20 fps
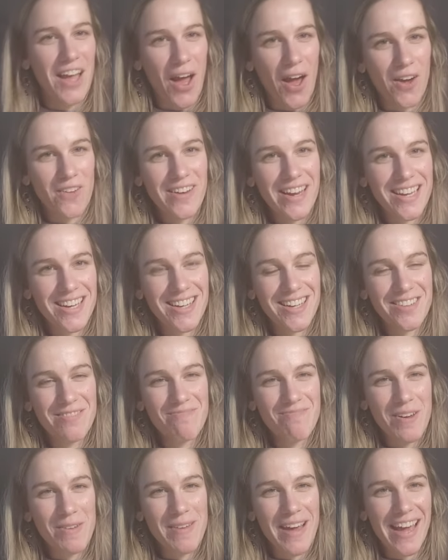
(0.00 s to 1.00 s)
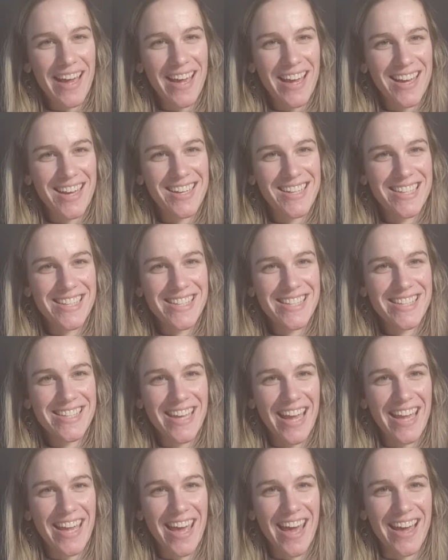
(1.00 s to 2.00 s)
Alright, bye bye guys,
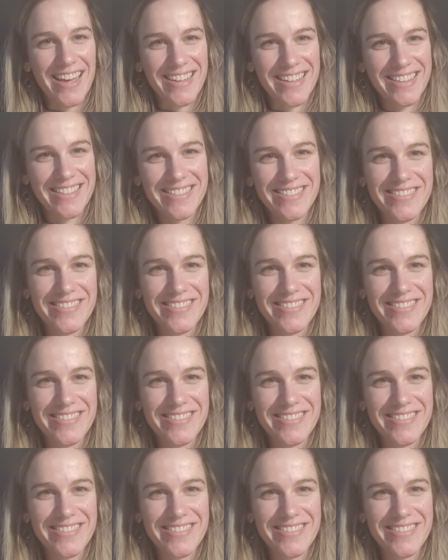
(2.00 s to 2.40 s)
take care.